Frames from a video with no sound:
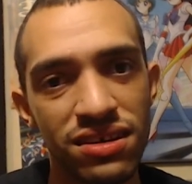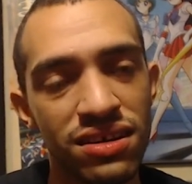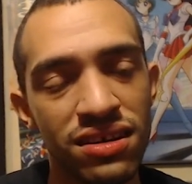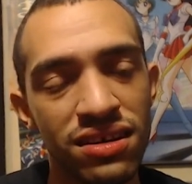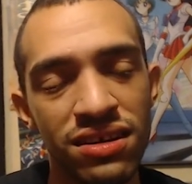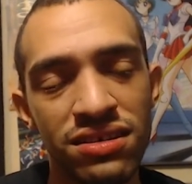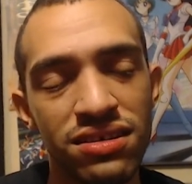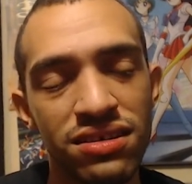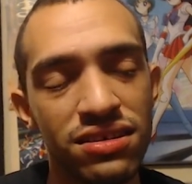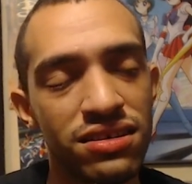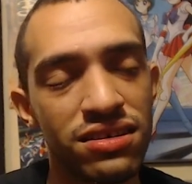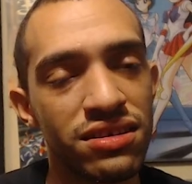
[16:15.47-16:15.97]

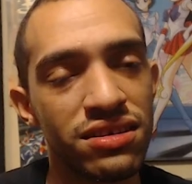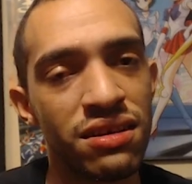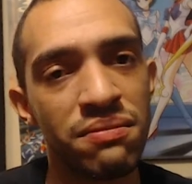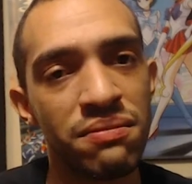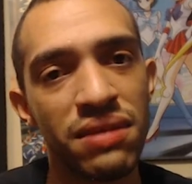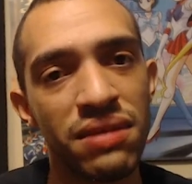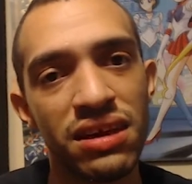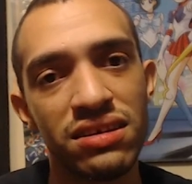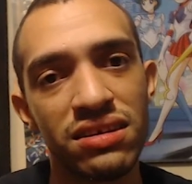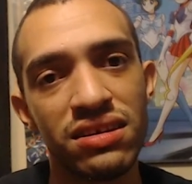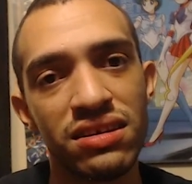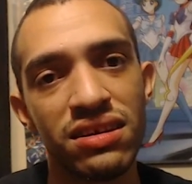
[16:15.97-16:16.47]
It's just
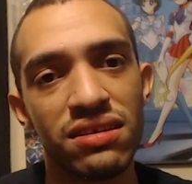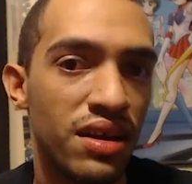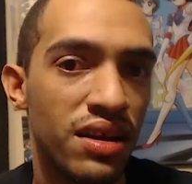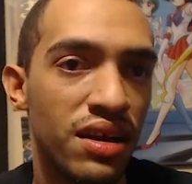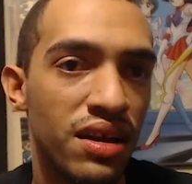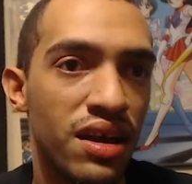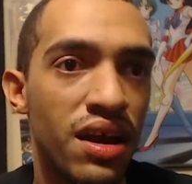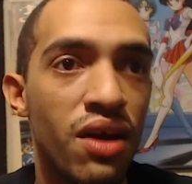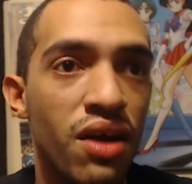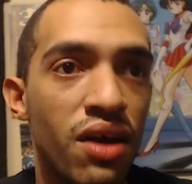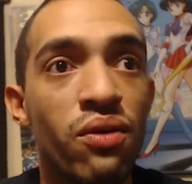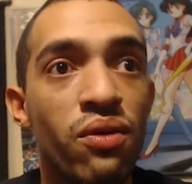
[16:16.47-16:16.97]
amazing.
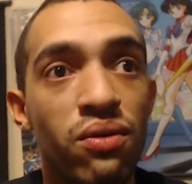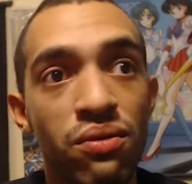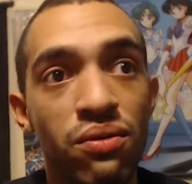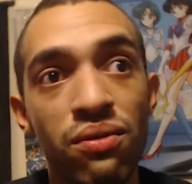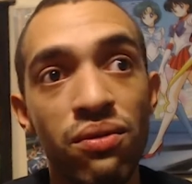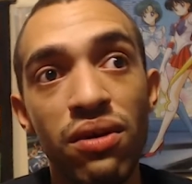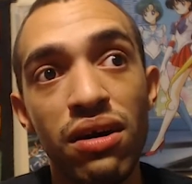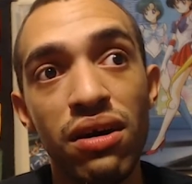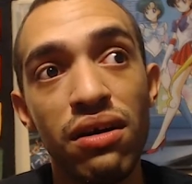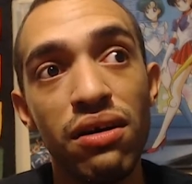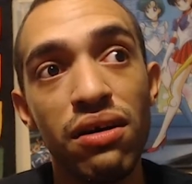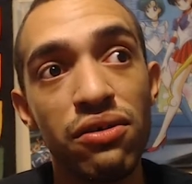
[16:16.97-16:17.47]

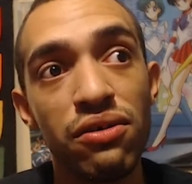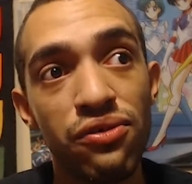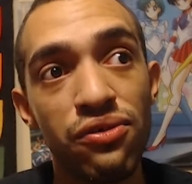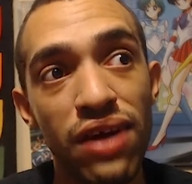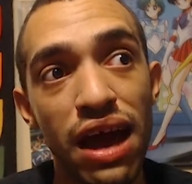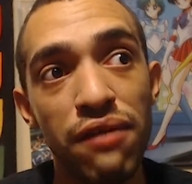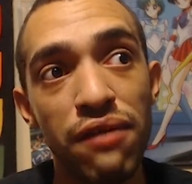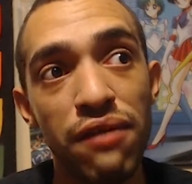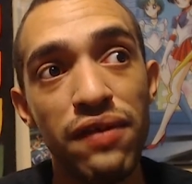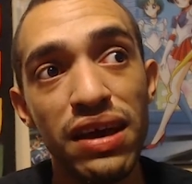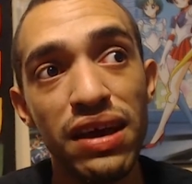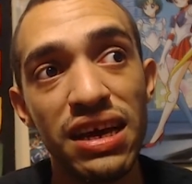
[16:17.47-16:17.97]
Well,
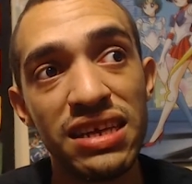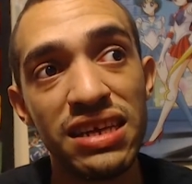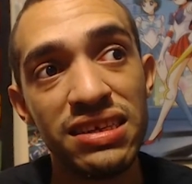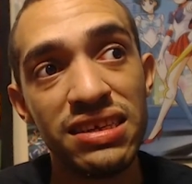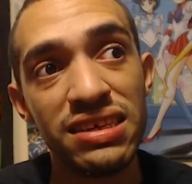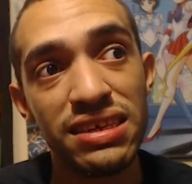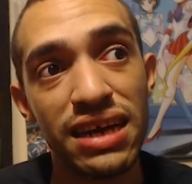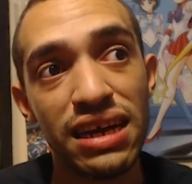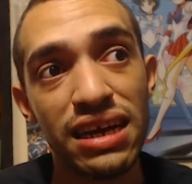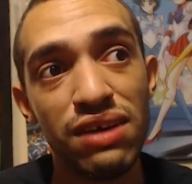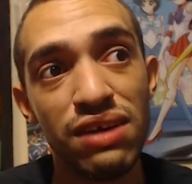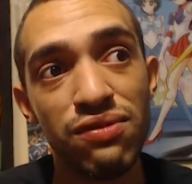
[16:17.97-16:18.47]
graphic and
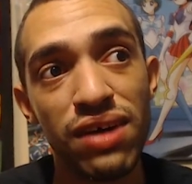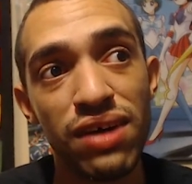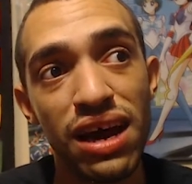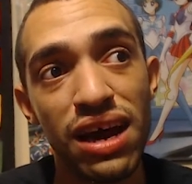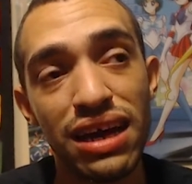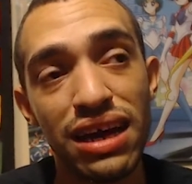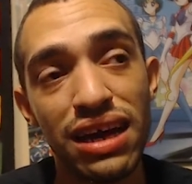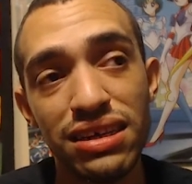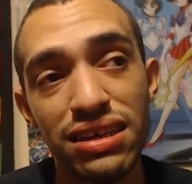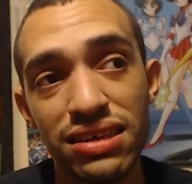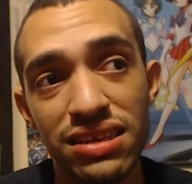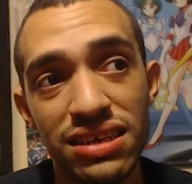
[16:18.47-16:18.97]
setting
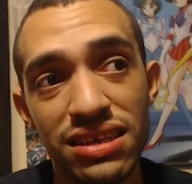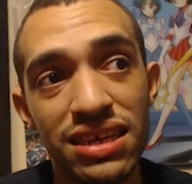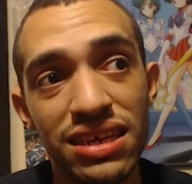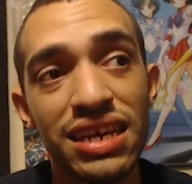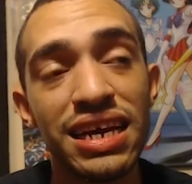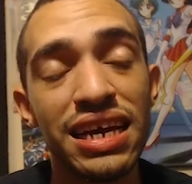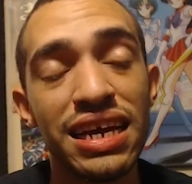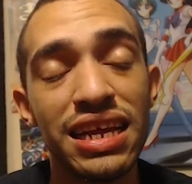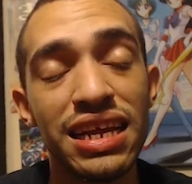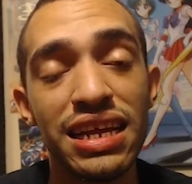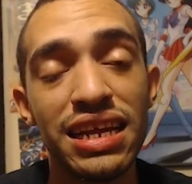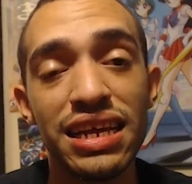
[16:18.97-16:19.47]
wise,
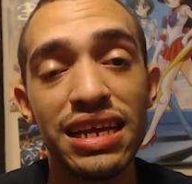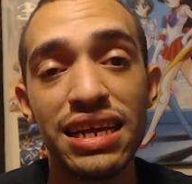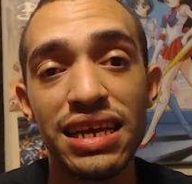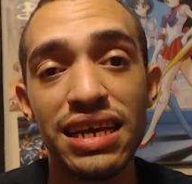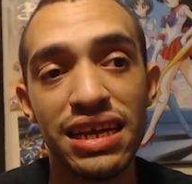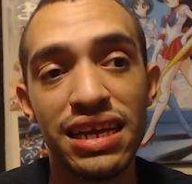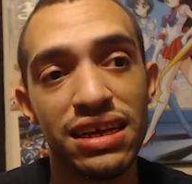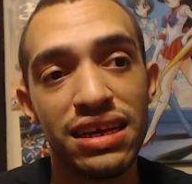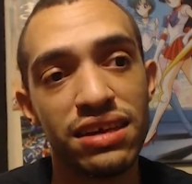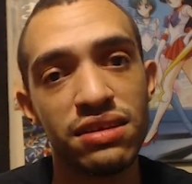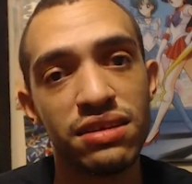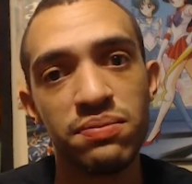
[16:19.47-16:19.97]
it
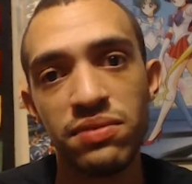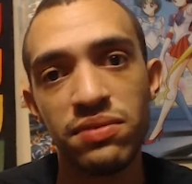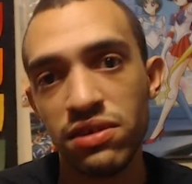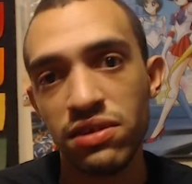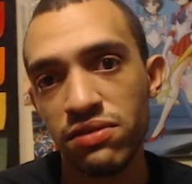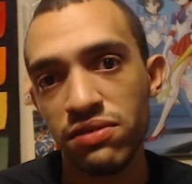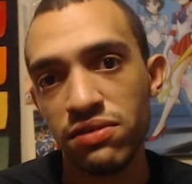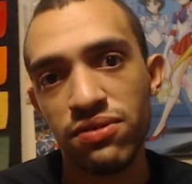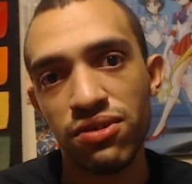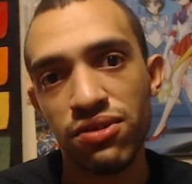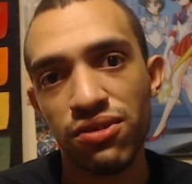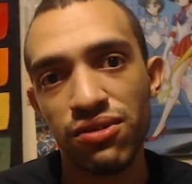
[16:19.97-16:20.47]
is
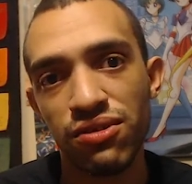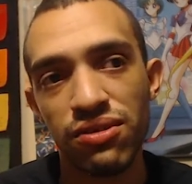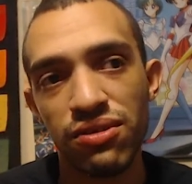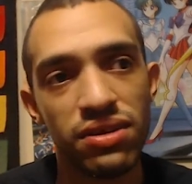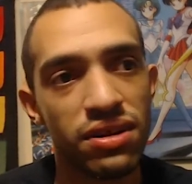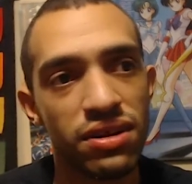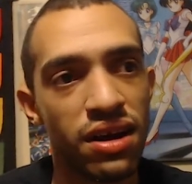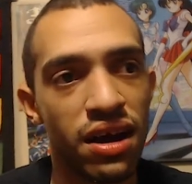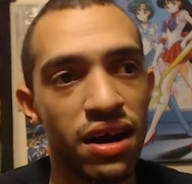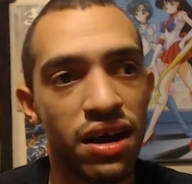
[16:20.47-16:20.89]
beautiful.